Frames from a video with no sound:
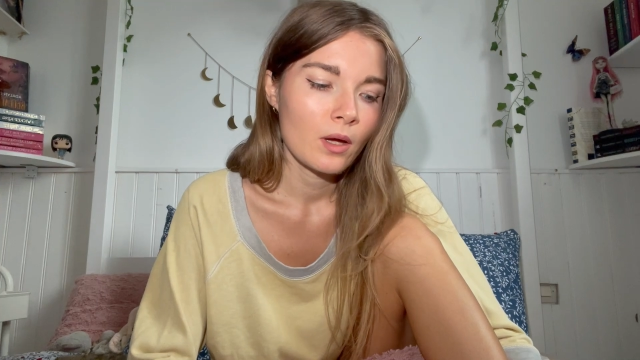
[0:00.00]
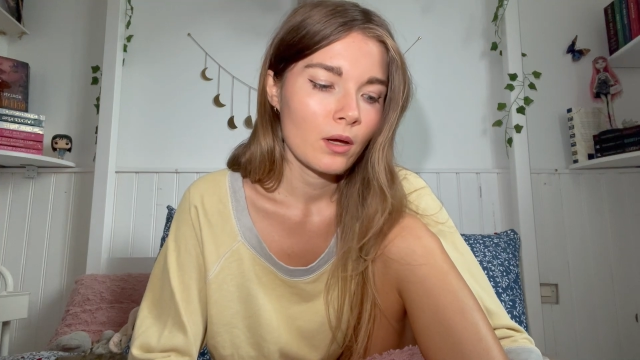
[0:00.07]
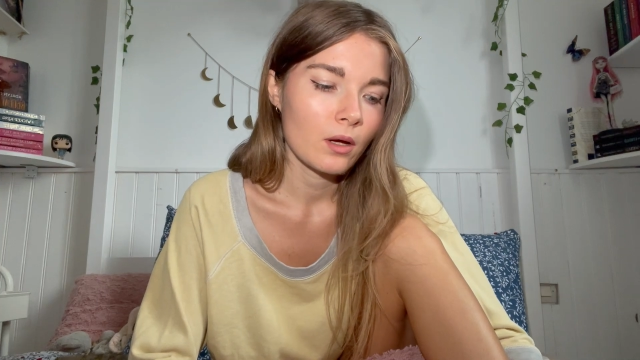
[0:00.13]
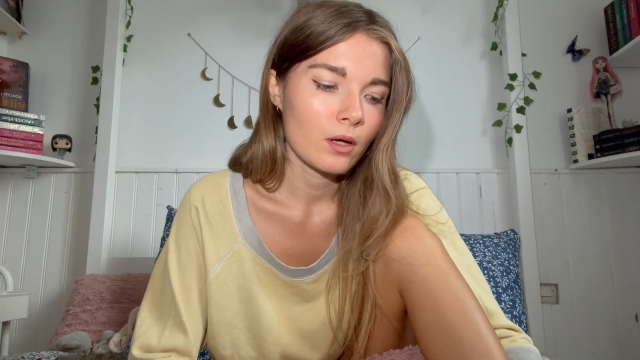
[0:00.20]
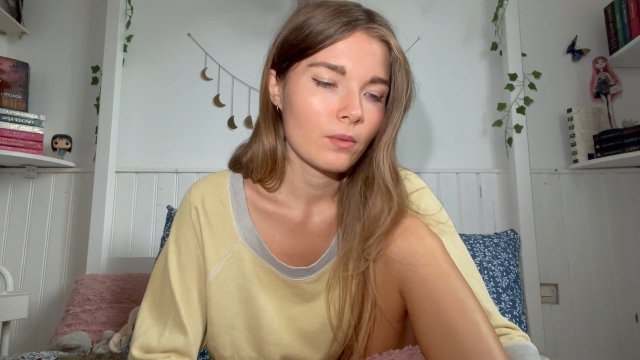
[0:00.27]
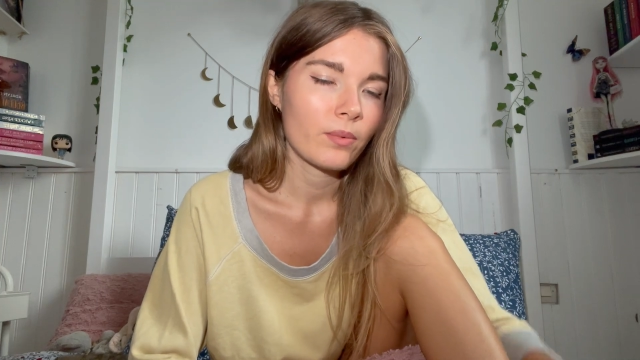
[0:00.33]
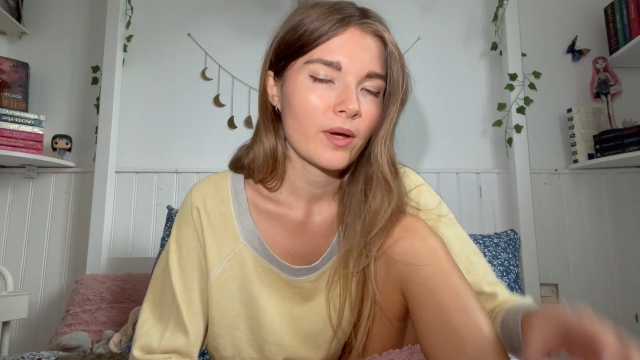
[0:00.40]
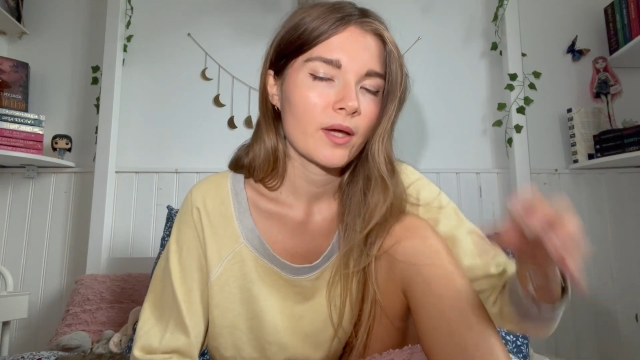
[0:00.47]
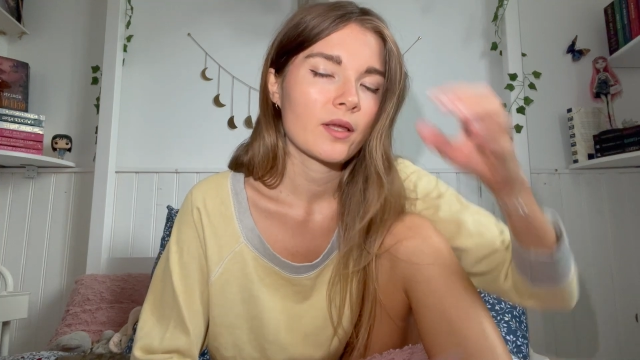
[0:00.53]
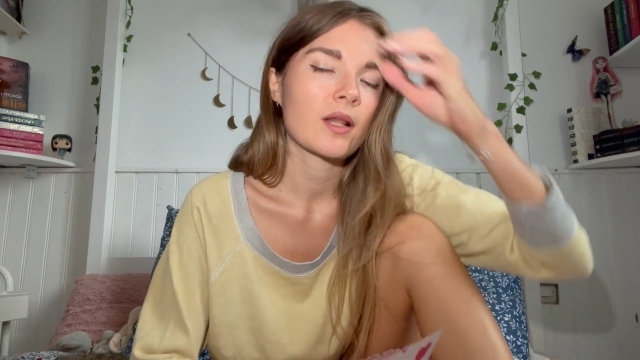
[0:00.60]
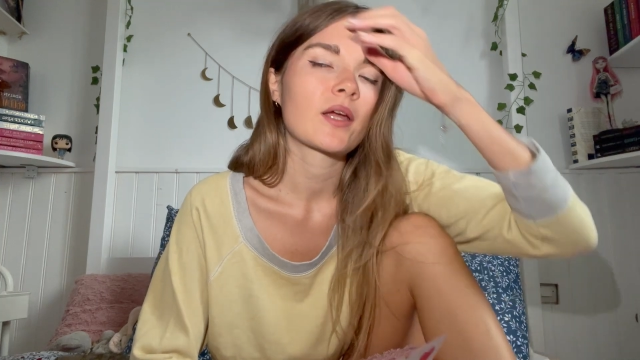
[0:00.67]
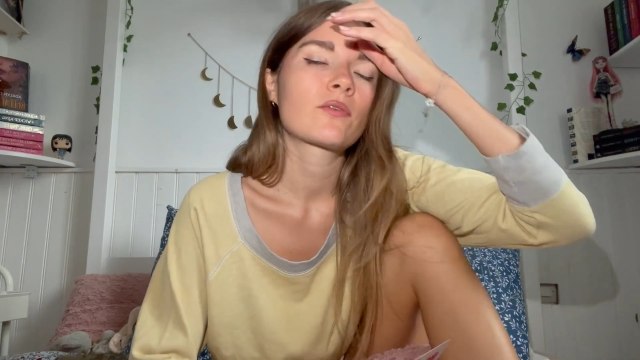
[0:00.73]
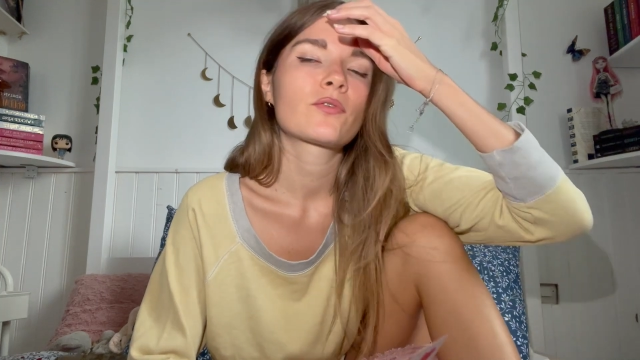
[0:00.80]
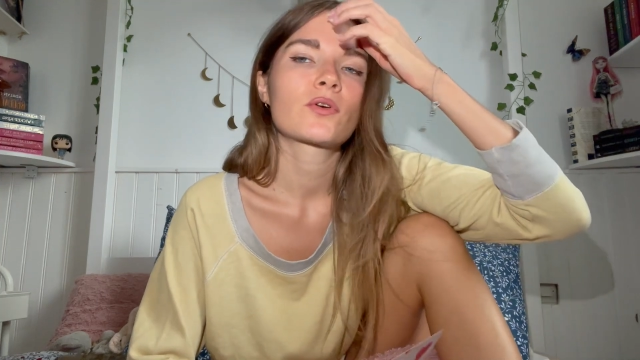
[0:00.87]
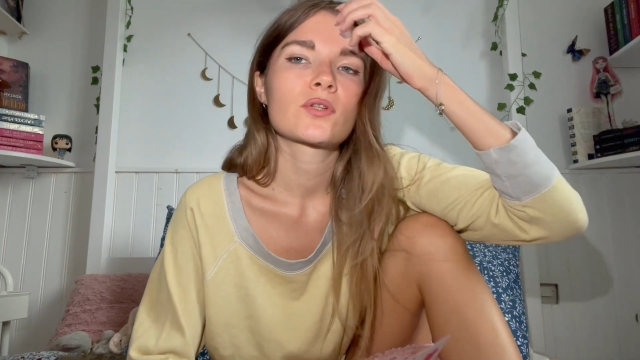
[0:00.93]
by
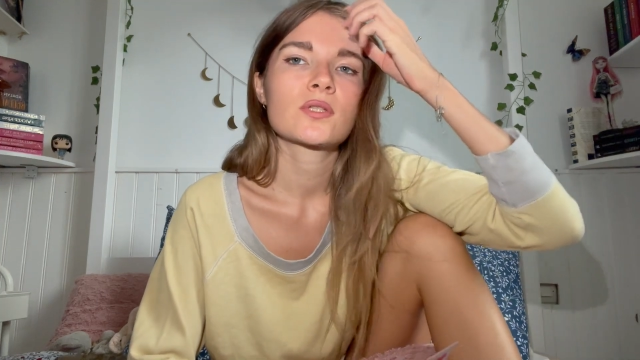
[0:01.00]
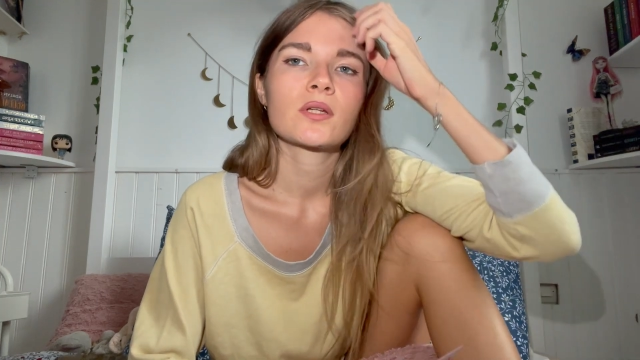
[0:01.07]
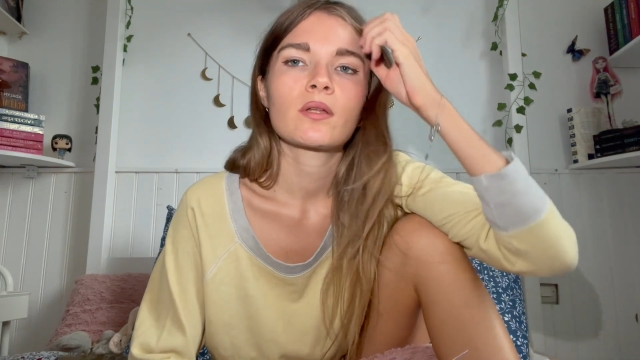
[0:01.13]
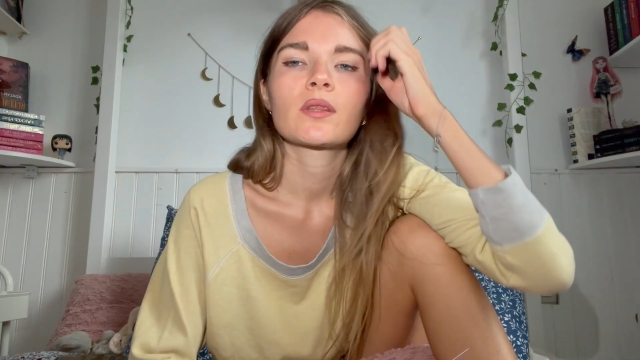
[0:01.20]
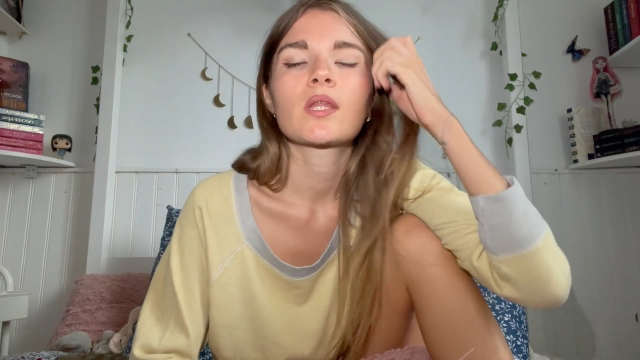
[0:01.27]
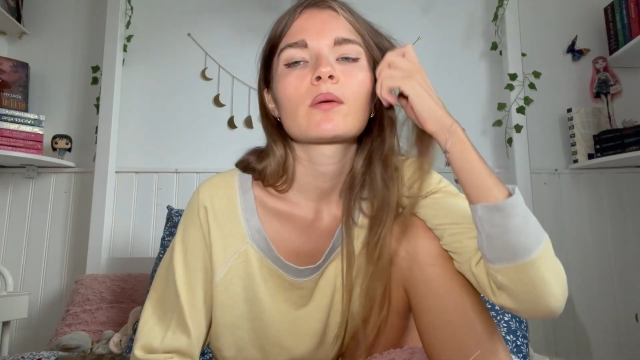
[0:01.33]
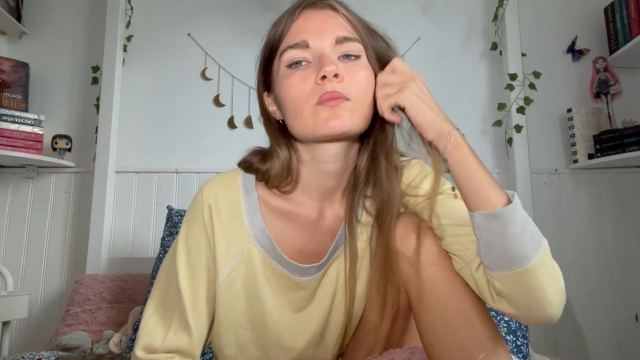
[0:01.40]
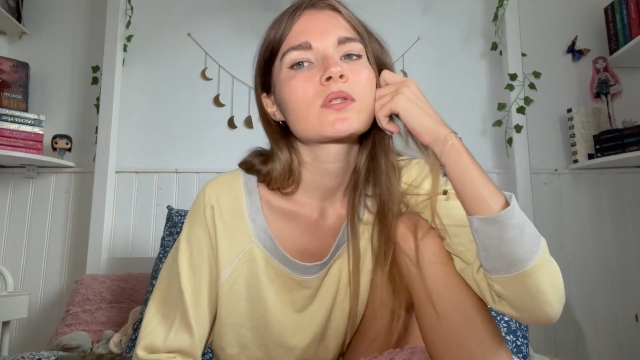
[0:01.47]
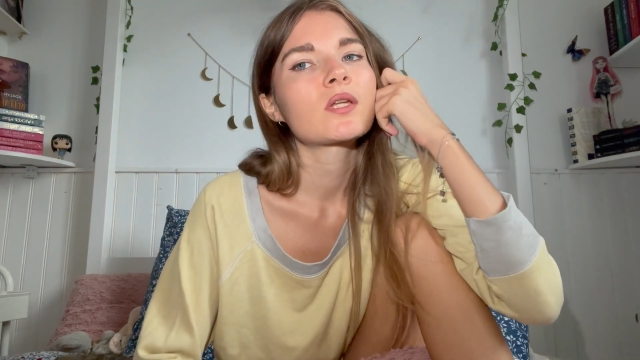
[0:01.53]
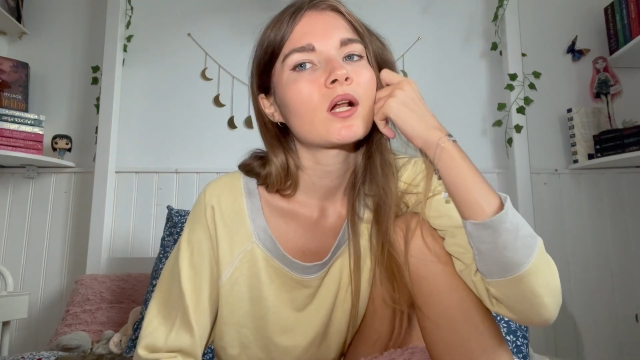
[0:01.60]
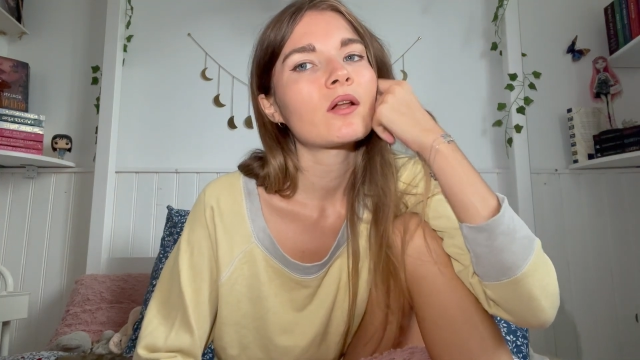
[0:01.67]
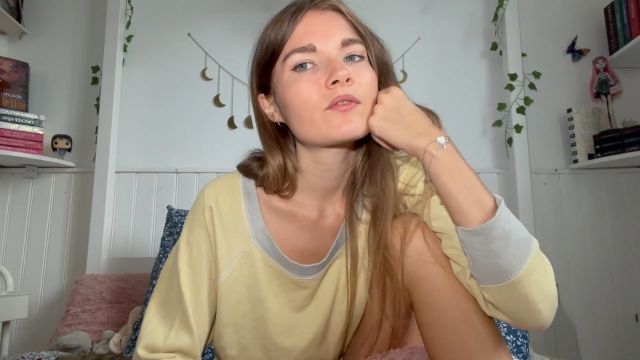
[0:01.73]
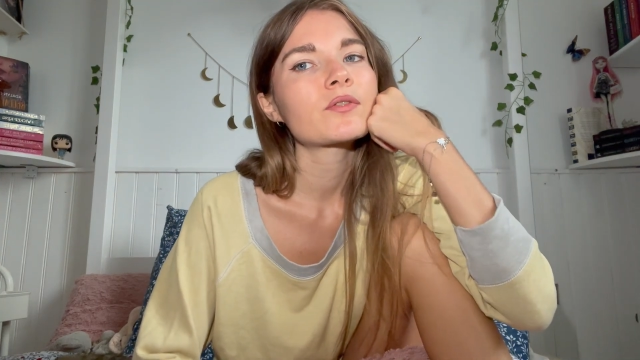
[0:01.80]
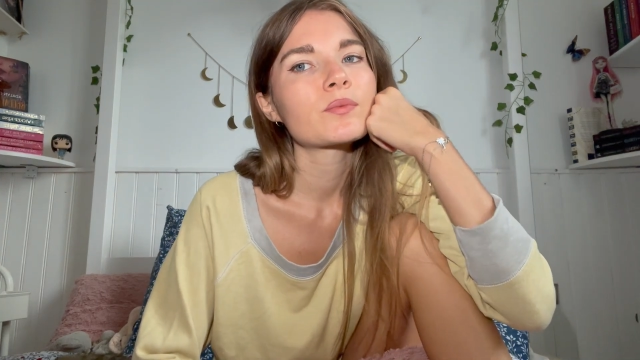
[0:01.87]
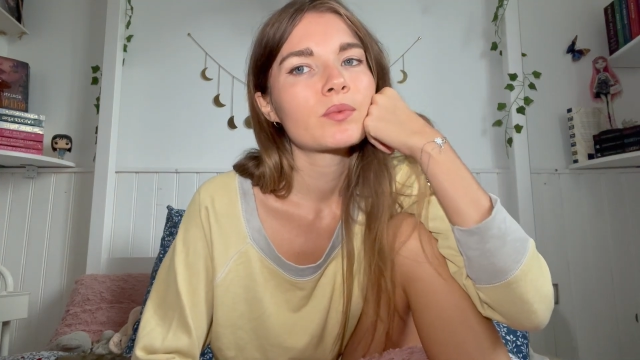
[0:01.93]
like focusing on themselves,